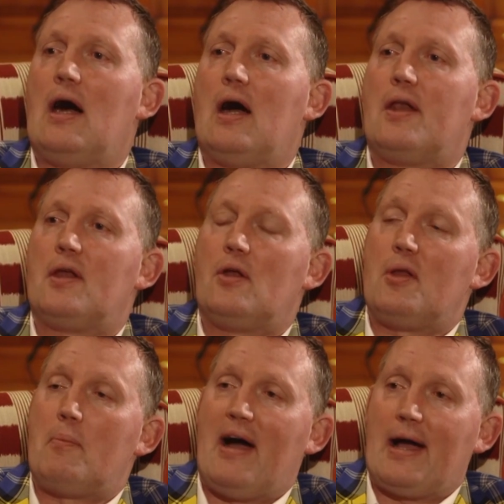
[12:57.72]
And on
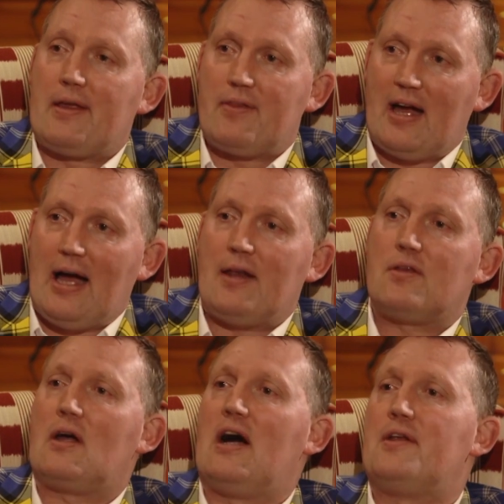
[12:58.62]
the back of
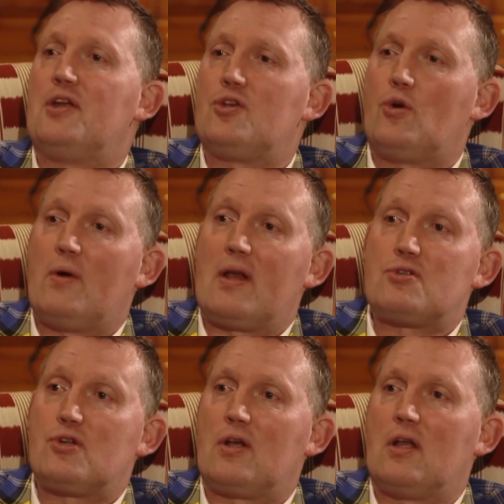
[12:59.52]
that, I didn't know whether I
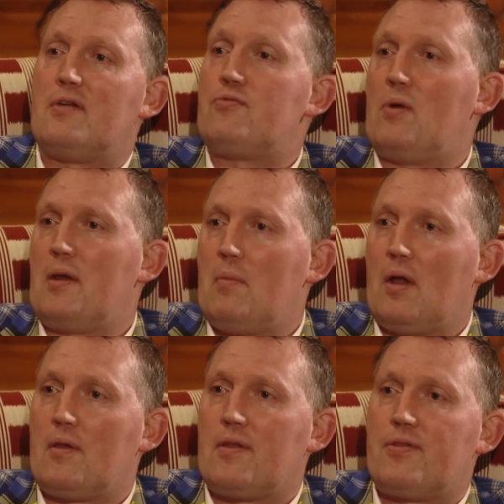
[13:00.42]
was going to live 1
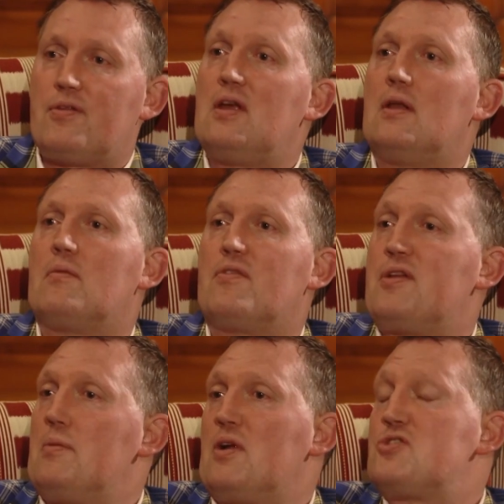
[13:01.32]
month,
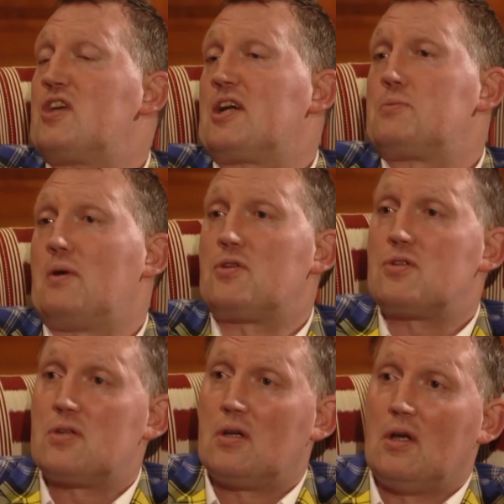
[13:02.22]
3 months, 6 months,